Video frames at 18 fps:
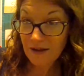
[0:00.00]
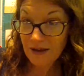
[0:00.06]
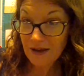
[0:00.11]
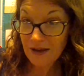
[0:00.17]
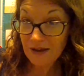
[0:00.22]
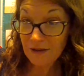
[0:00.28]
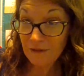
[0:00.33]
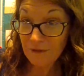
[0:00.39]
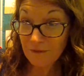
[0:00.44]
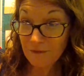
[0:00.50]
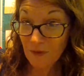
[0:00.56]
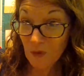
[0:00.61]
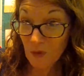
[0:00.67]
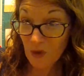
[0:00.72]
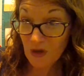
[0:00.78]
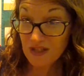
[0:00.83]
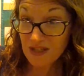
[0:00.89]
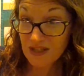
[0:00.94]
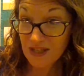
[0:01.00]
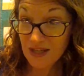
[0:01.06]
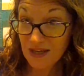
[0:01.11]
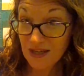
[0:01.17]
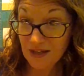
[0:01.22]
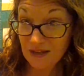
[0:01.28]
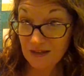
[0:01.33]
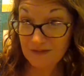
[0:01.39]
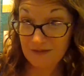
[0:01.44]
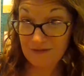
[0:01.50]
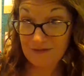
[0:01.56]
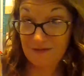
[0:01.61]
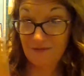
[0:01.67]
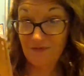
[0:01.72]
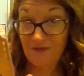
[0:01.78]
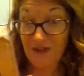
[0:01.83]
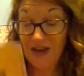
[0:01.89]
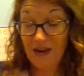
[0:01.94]
And a 14.
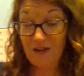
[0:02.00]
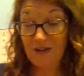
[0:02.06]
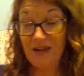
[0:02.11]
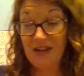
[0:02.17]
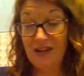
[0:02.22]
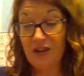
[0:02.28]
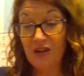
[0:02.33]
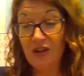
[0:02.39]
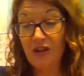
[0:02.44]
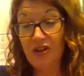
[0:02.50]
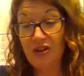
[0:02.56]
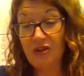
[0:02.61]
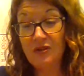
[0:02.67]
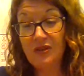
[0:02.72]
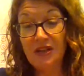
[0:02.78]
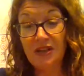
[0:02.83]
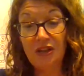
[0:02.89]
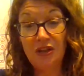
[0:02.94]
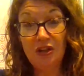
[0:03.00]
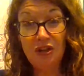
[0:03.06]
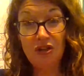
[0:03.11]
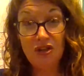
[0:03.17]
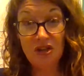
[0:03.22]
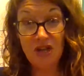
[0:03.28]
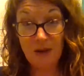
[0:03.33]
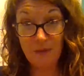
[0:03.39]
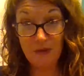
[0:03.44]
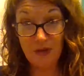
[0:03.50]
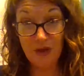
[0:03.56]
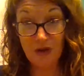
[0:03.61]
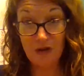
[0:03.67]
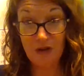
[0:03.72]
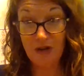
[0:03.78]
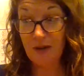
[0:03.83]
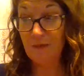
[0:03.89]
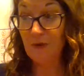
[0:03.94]
Very good. You did a good job with your
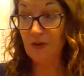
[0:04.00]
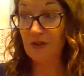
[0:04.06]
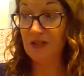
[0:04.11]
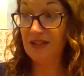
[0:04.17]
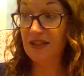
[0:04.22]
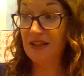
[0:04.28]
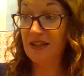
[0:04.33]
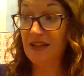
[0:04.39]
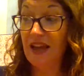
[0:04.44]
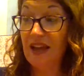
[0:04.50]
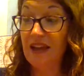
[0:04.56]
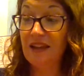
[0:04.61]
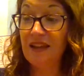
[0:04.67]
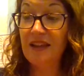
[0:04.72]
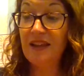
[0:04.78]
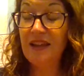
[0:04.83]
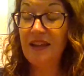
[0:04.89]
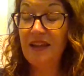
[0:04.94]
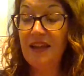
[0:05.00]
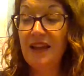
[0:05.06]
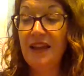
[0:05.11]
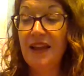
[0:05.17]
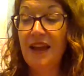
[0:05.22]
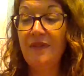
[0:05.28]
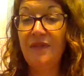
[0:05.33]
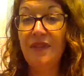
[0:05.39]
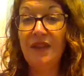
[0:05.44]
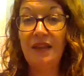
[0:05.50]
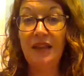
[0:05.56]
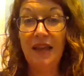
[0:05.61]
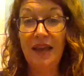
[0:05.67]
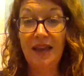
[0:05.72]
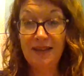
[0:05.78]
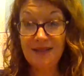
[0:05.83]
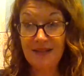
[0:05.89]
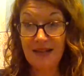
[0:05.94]
numbers today. And the
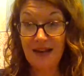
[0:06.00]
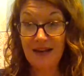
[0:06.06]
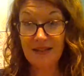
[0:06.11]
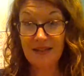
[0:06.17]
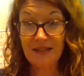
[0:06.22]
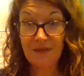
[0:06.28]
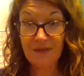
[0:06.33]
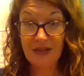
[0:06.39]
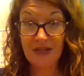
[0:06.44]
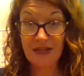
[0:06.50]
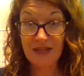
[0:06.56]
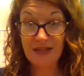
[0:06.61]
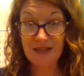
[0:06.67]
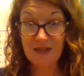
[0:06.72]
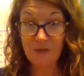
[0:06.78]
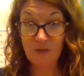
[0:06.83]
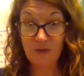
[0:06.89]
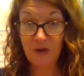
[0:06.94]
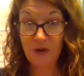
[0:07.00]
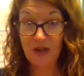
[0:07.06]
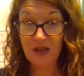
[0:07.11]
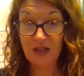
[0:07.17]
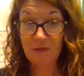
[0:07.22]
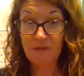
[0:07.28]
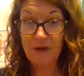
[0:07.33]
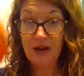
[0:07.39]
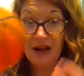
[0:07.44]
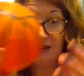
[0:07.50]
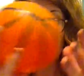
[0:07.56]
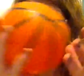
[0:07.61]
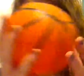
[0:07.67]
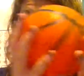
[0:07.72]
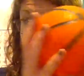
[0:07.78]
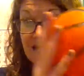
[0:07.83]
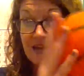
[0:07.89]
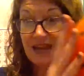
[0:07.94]
last activity is we're going to
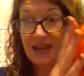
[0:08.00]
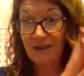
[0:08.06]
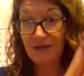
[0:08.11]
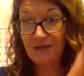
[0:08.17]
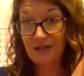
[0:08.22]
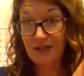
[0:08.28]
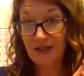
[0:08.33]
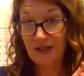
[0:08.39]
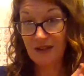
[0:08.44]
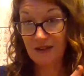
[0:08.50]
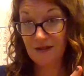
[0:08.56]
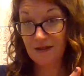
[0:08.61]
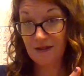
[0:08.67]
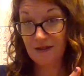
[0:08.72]
practice counting